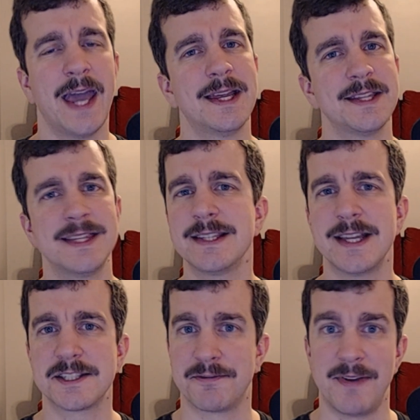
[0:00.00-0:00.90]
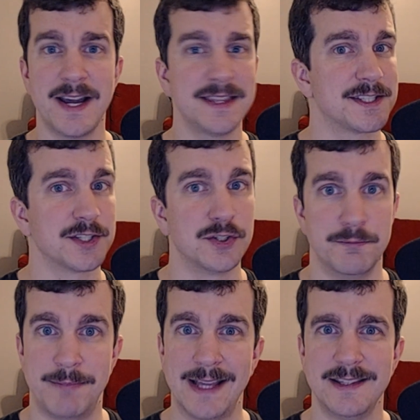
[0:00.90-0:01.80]
And I think that's fine. That's a
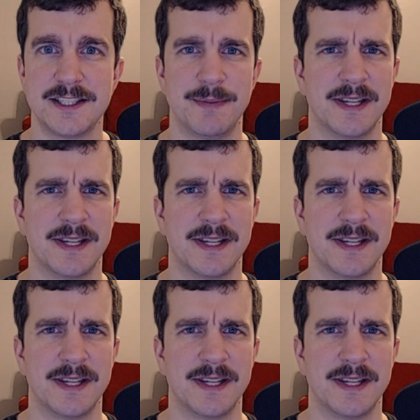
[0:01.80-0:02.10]
good balance,